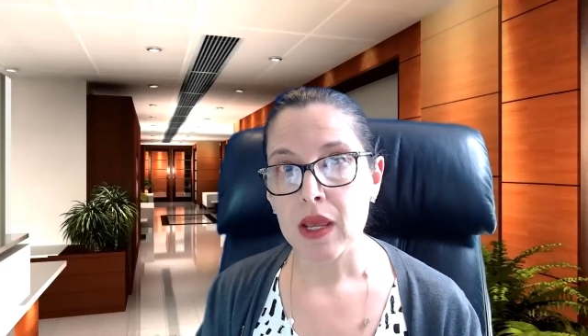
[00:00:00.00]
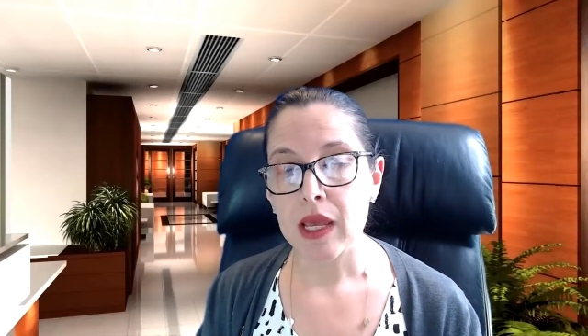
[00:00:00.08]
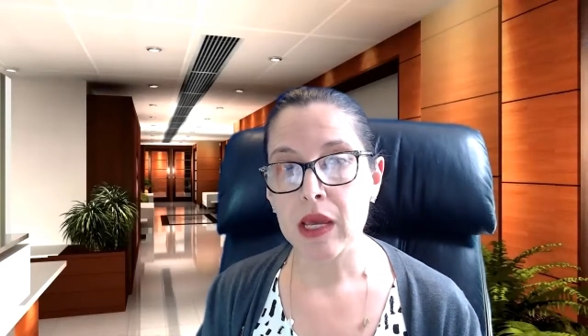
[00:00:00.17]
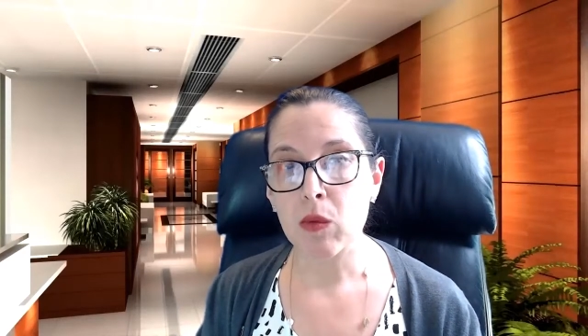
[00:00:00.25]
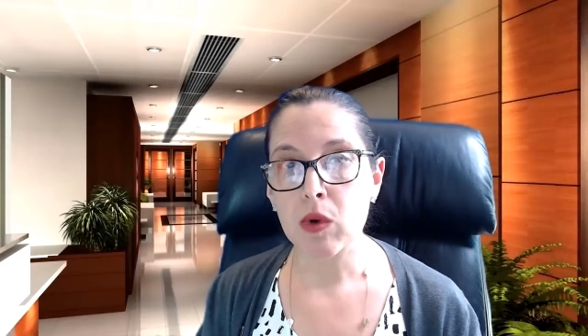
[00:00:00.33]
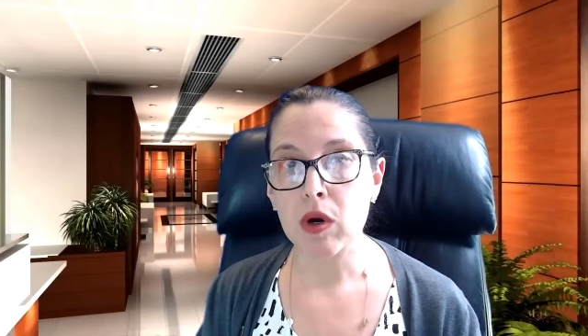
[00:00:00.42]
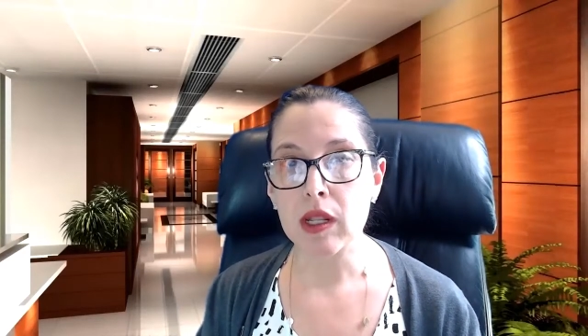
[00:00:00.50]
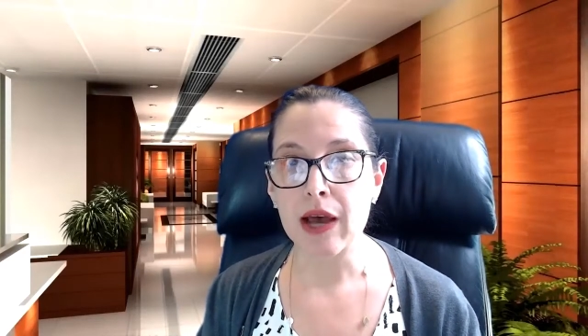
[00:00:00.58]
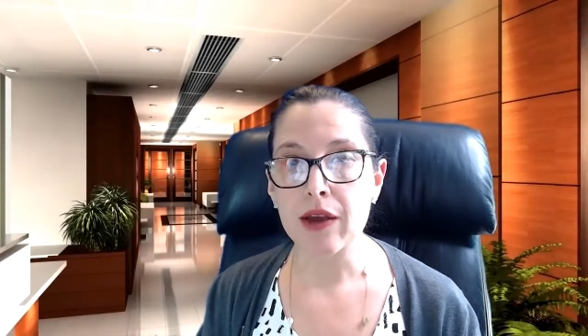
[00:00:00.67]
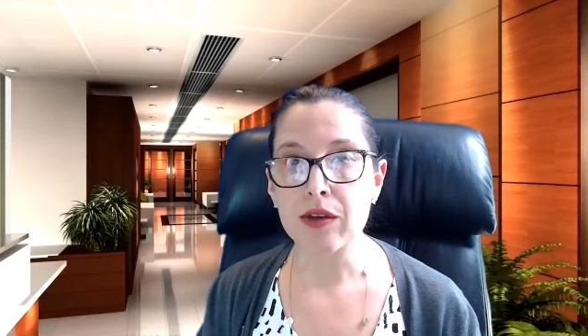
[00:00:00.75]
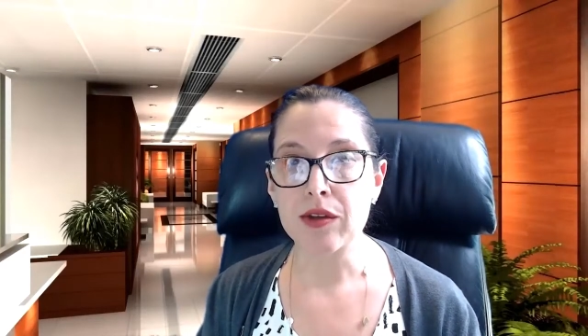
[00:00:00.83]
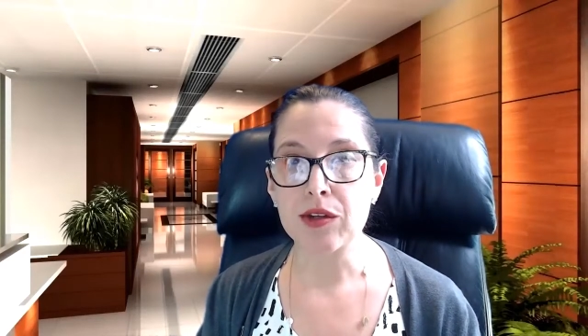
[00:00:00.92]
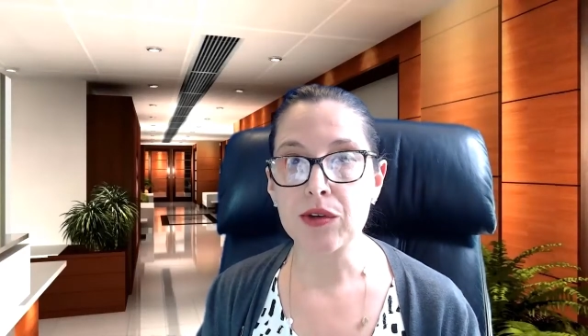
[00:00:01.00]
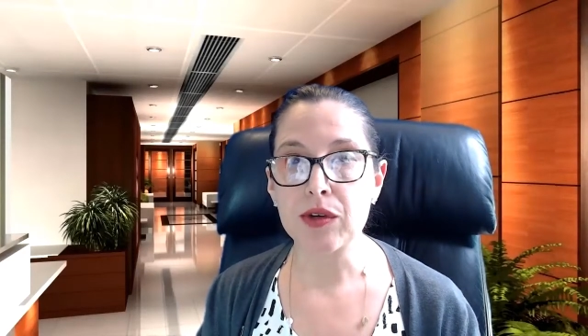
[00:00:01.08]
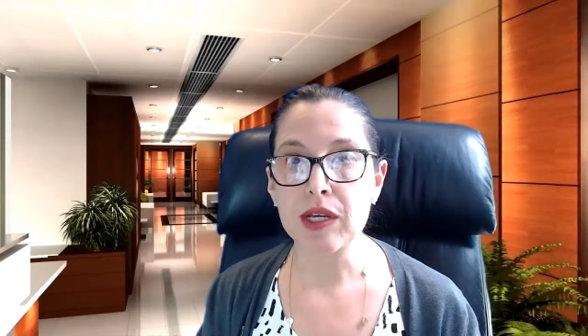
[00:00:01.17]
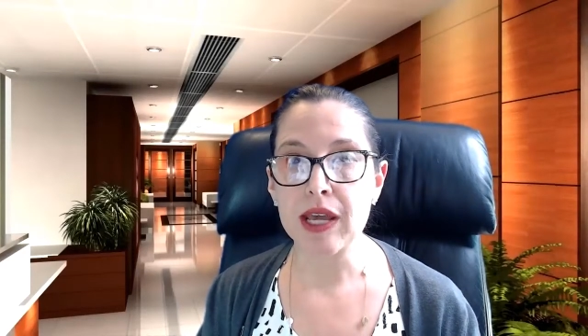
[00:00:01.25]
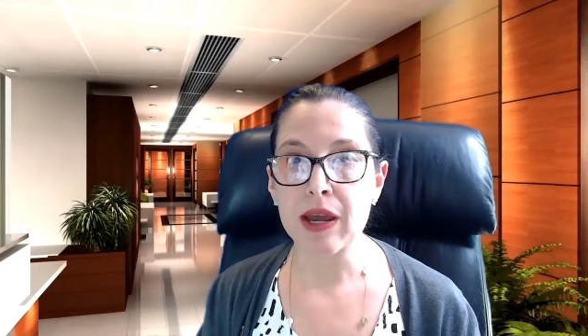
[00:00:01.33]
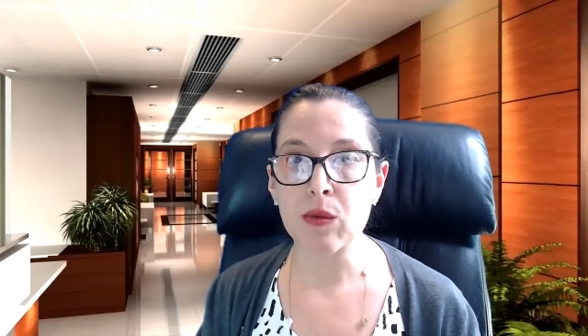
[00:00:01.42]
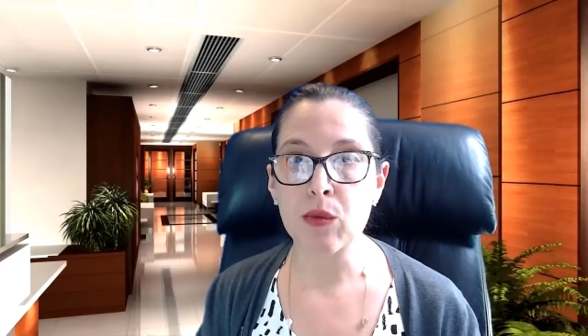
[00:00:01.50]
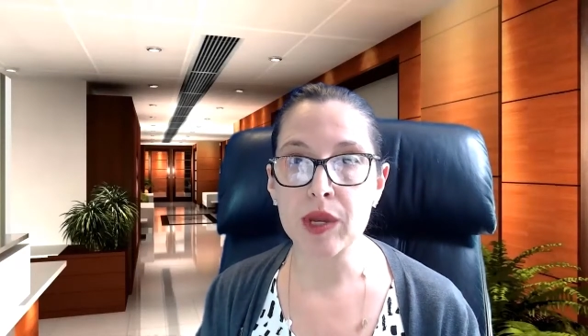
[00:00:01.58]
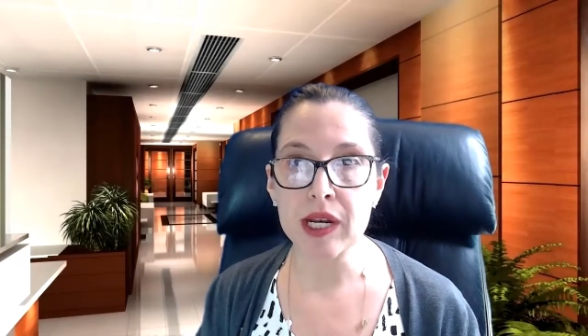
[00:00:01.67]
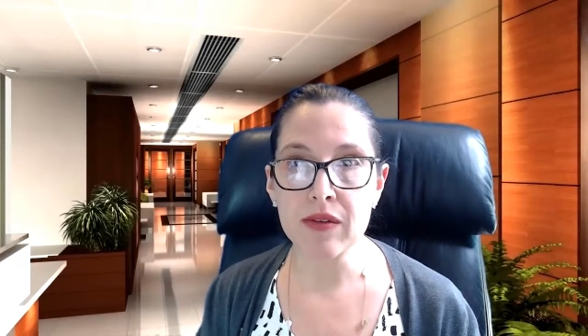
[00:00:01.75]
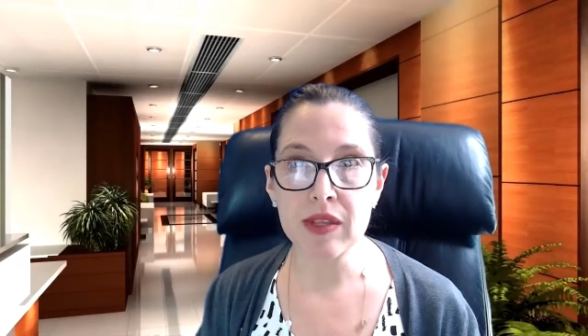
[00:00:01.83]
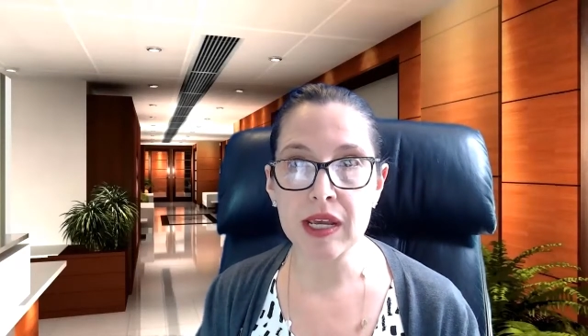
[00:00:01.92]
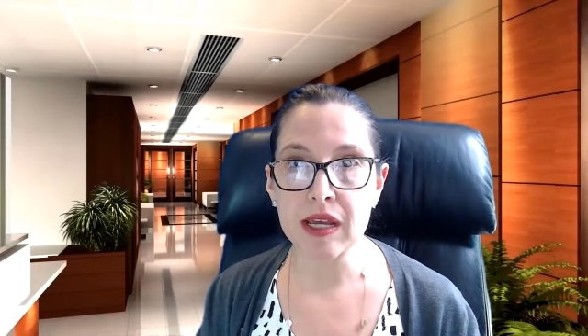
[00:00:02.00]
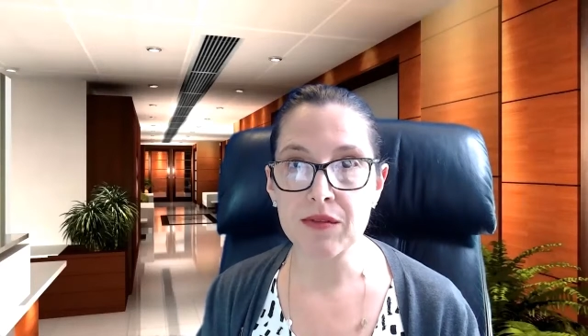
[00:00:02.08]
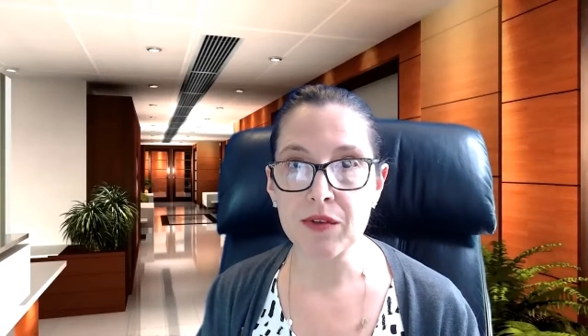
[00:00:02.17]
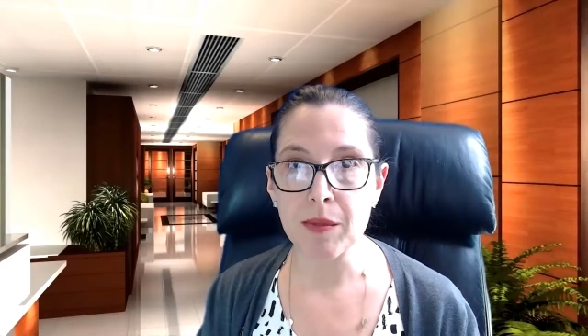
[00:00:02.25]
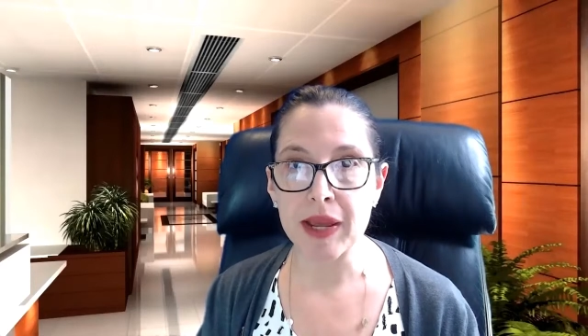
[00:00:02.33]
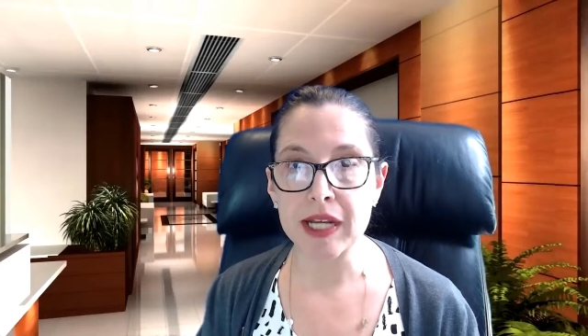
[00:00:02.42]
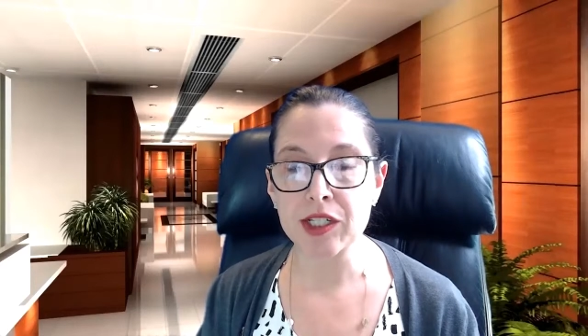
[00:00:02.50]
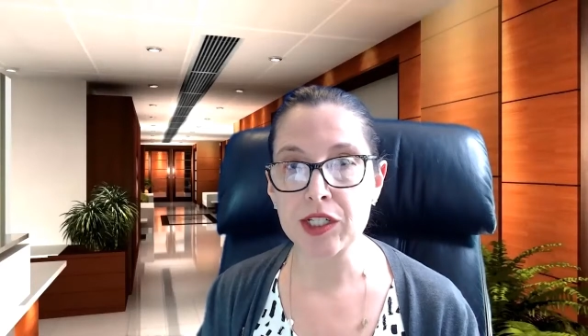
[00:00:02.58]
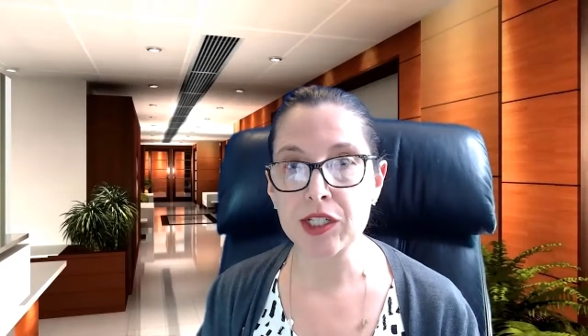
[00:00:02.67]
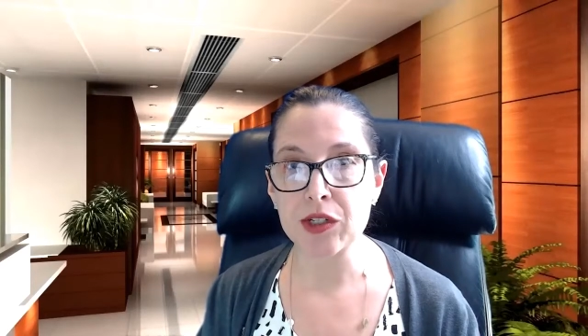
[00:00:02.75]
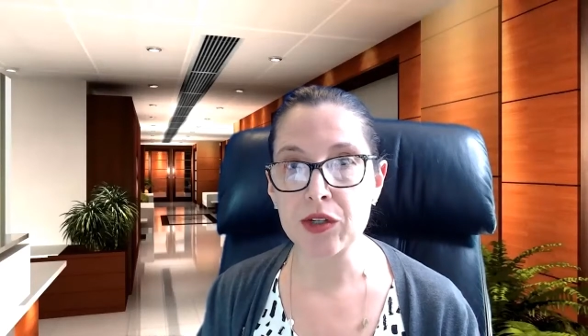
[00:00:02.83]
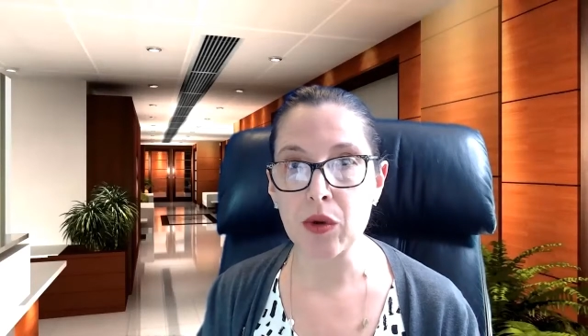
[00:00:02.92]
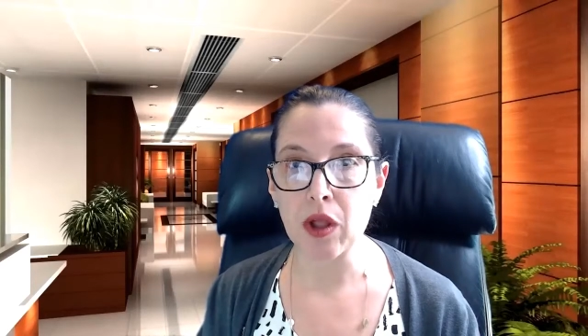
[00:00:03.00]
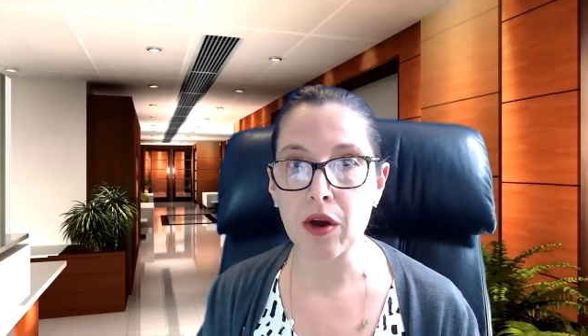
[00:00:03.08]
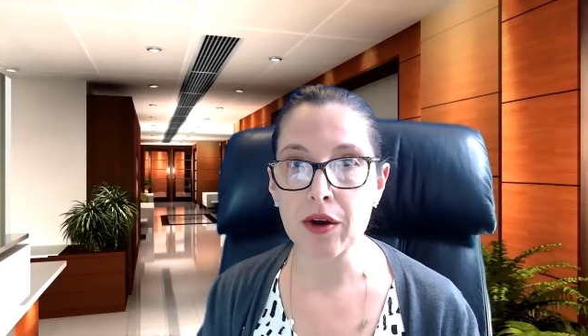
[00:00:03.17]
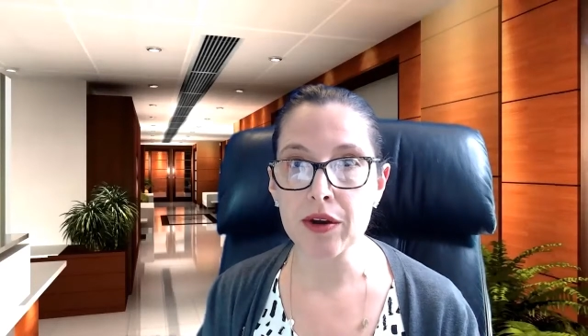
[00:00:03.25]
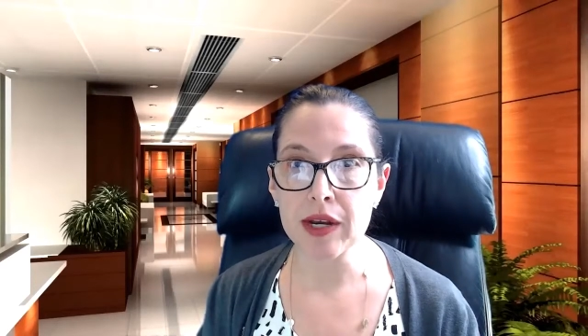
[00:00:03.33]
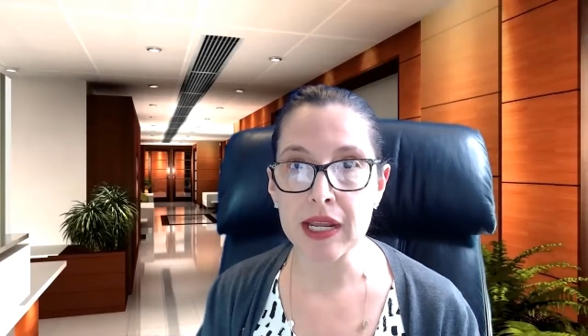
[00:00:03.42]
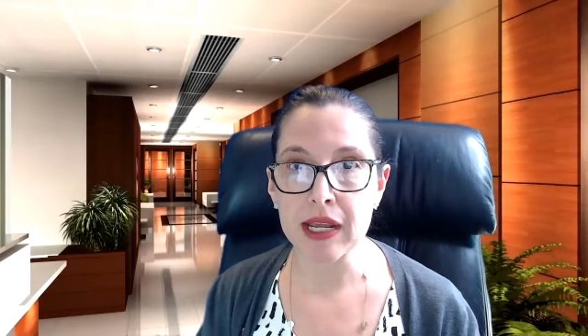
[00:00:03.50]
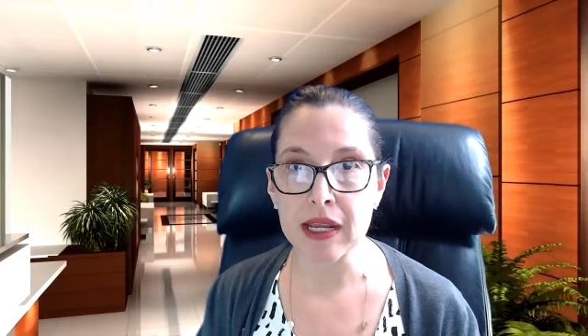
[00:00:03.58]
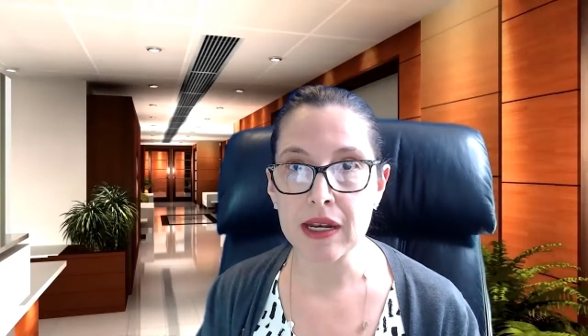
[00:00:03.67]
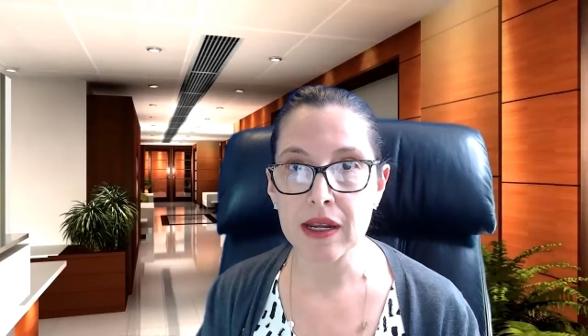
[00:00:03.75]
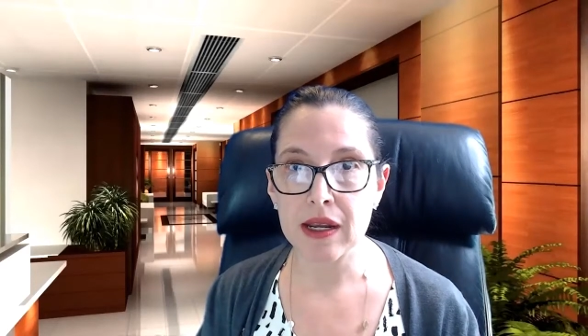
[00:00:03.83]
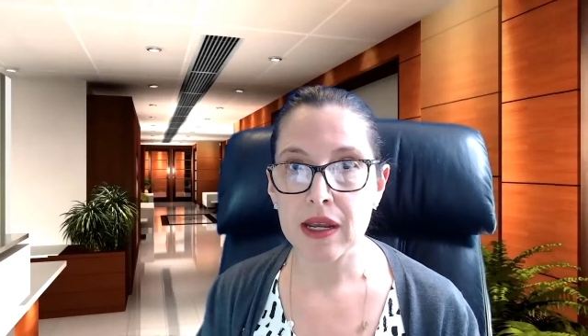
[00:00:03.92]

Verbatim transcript: It will allow you to get rid of the information you no longer need.